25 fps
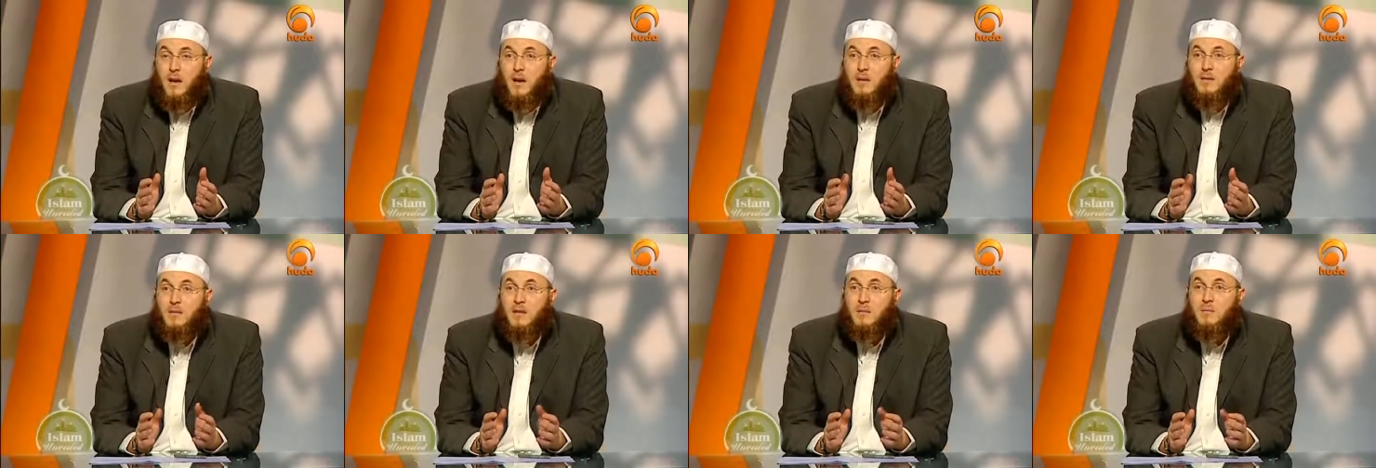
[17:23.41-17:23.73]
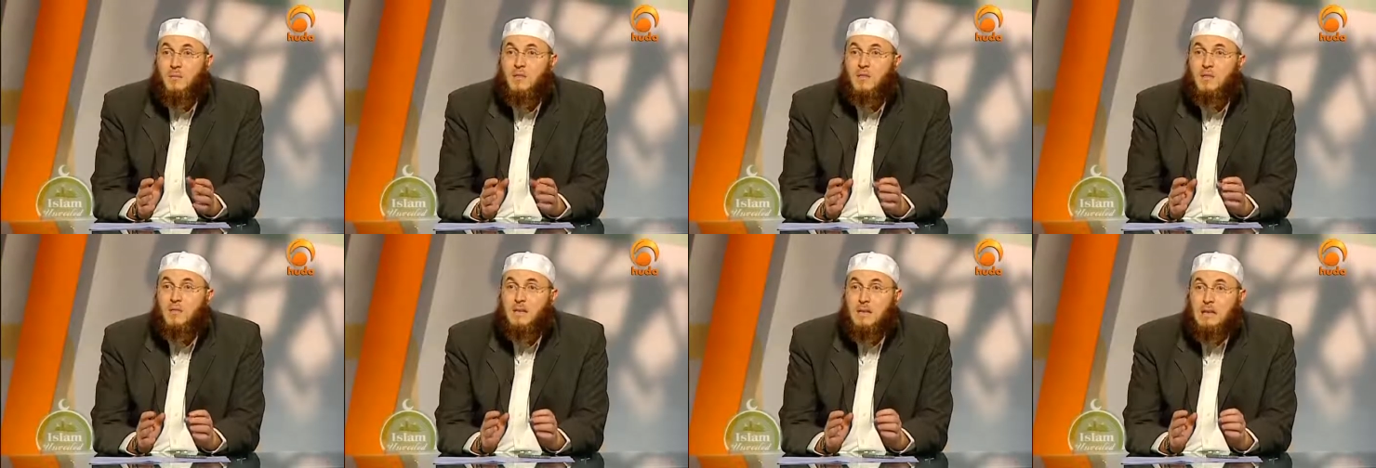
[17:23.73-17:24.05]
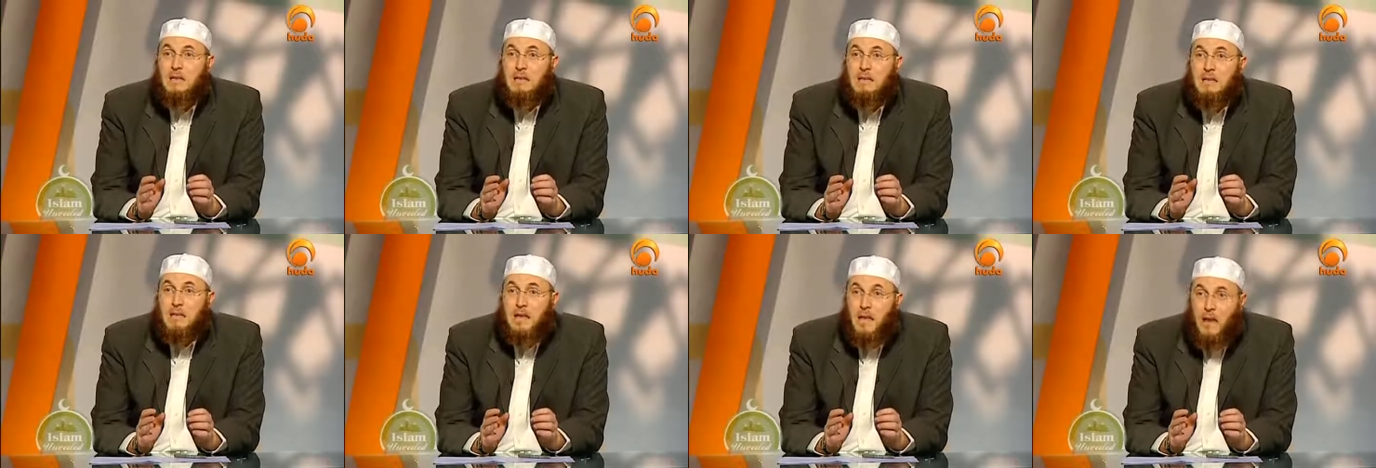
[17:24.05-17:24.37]
as the best
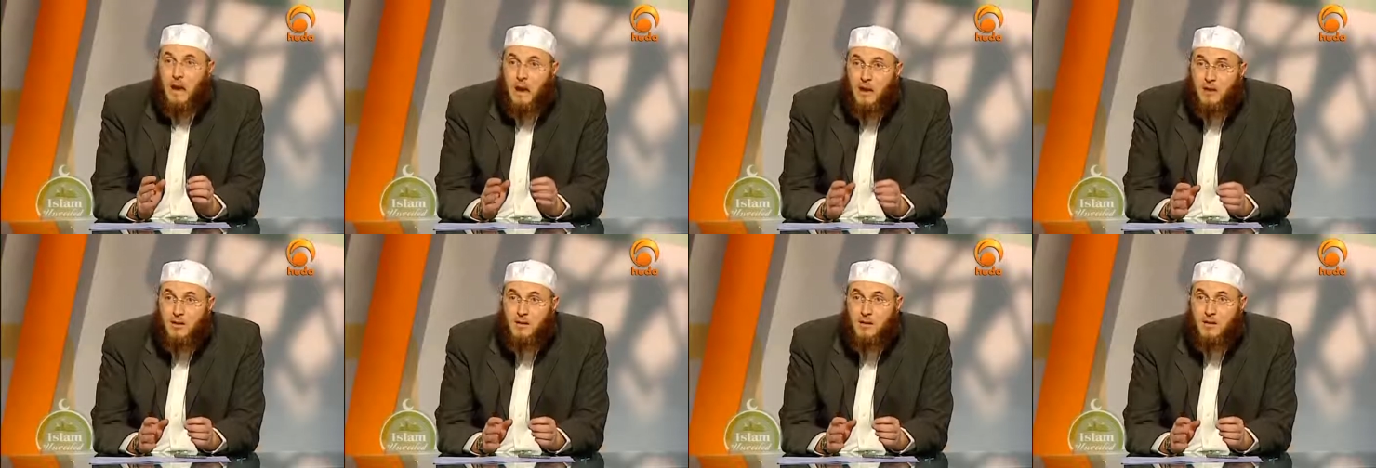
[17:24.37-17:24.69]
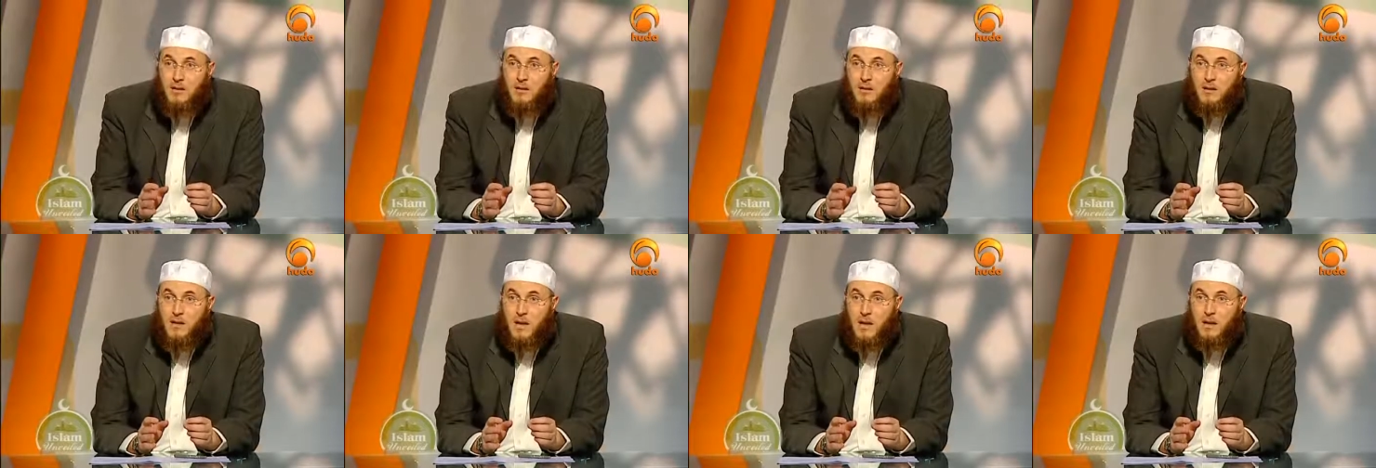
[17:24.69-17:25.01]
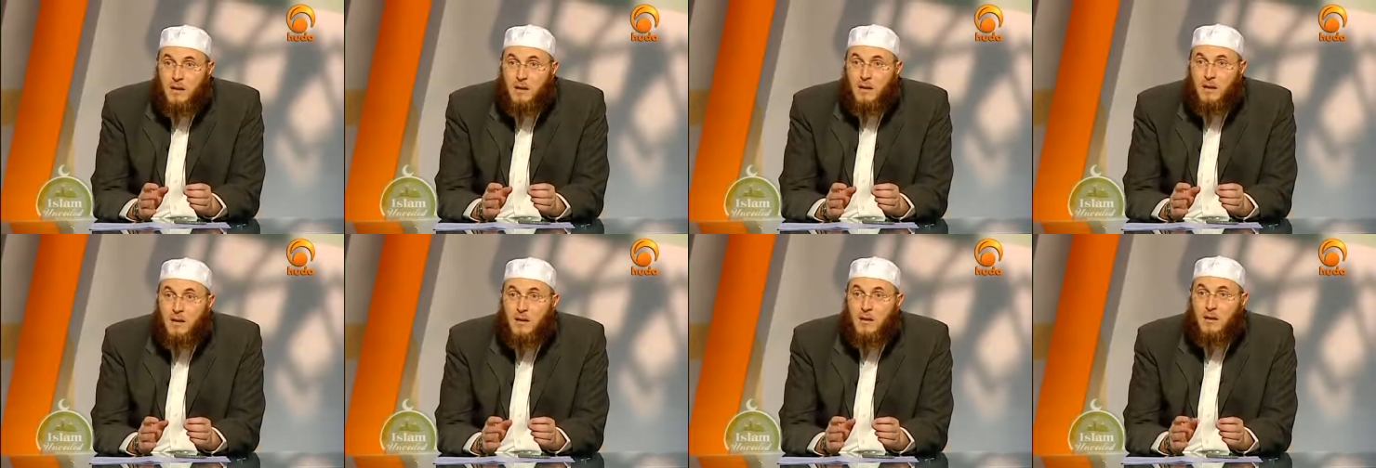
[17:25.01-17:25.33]
indication
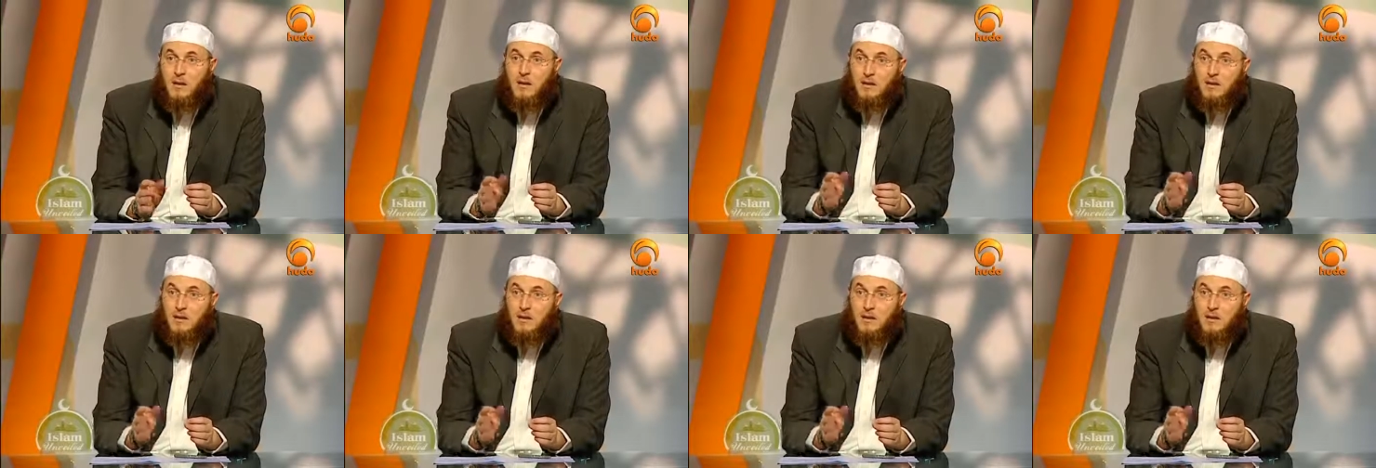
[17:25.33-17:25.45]
that